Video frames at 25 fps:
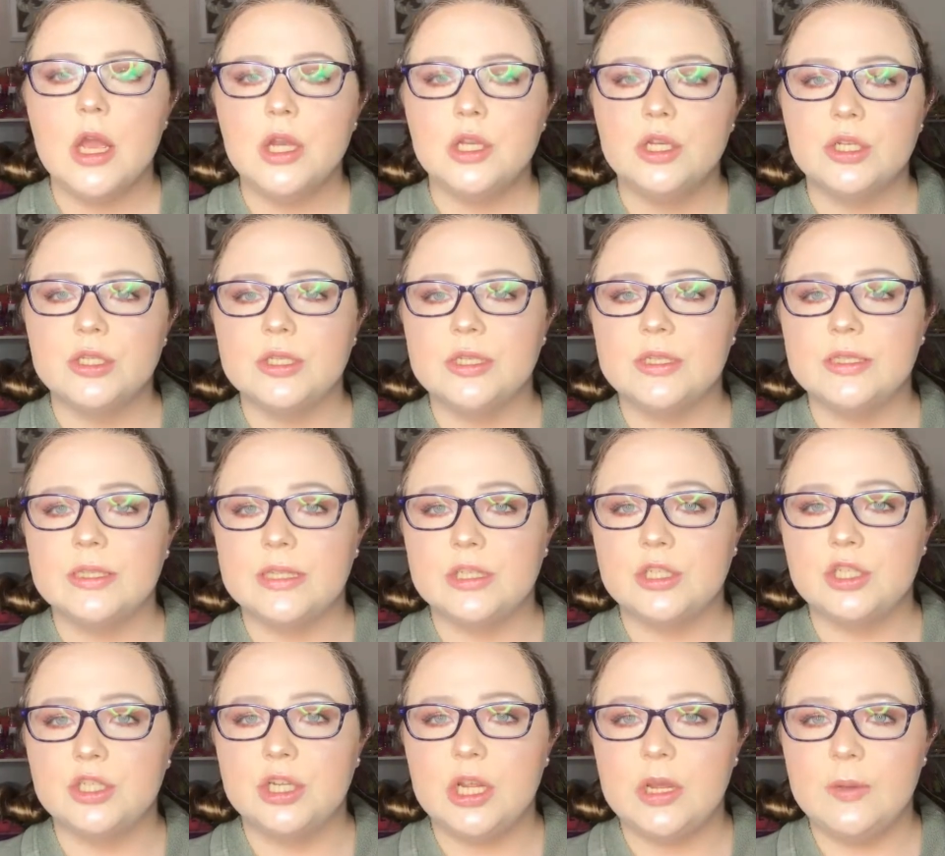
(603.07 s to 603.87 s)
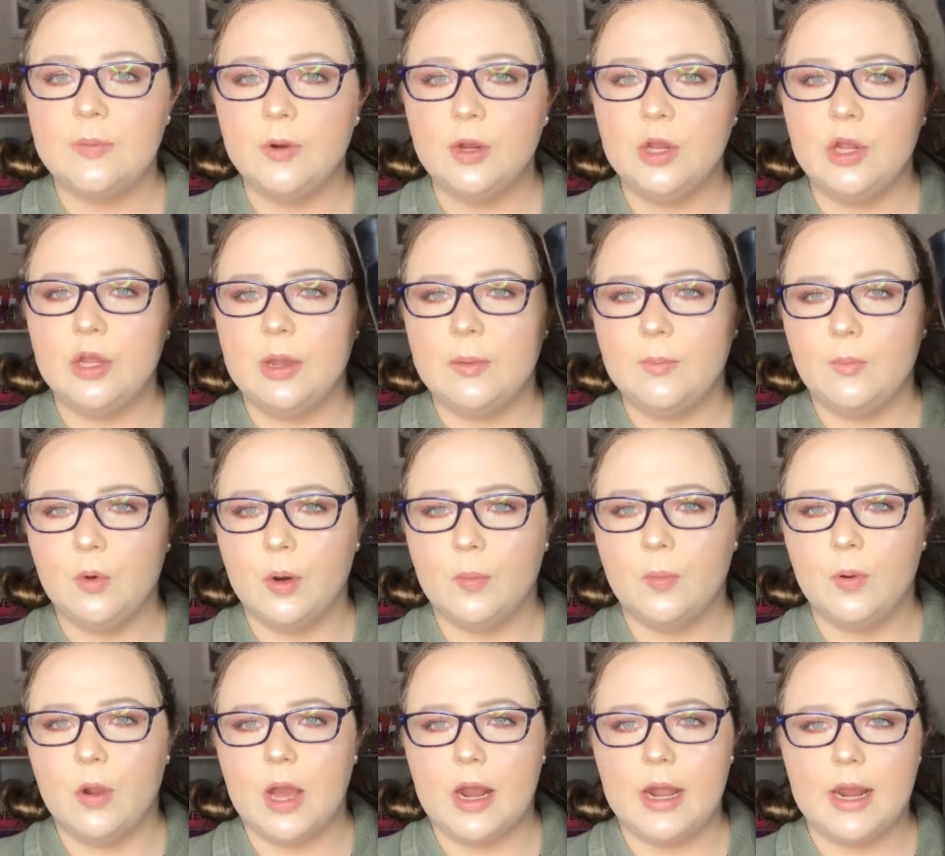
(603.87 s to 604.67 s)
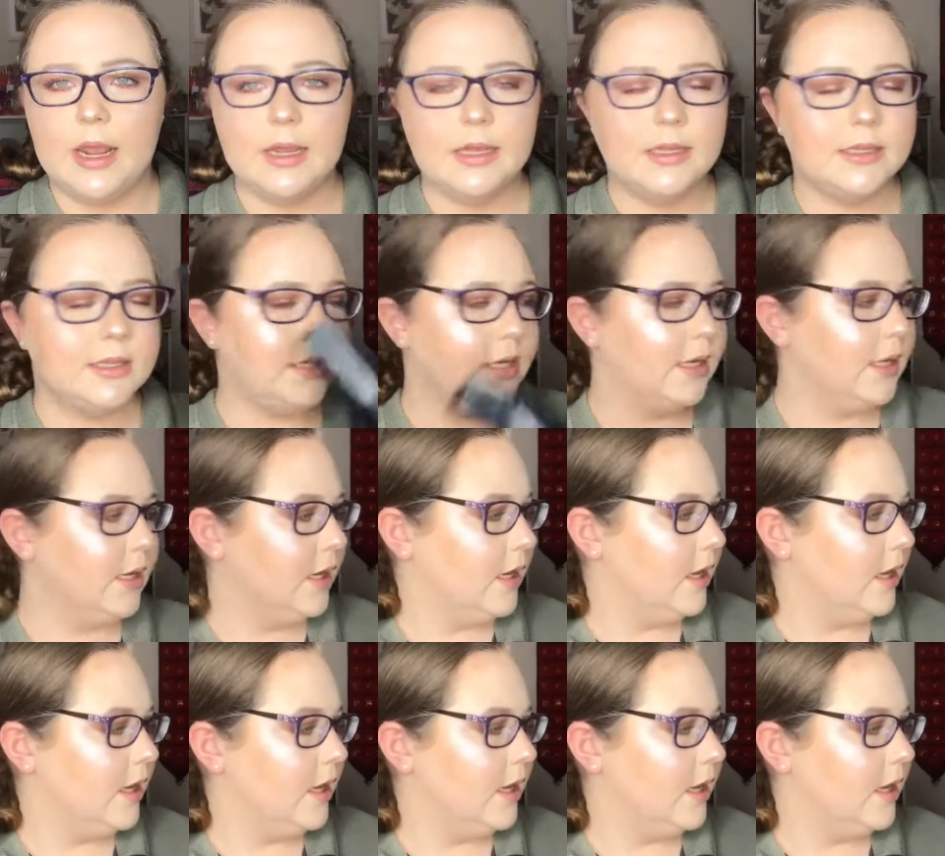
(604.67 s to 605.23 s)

just because it's cheaper, you get more product,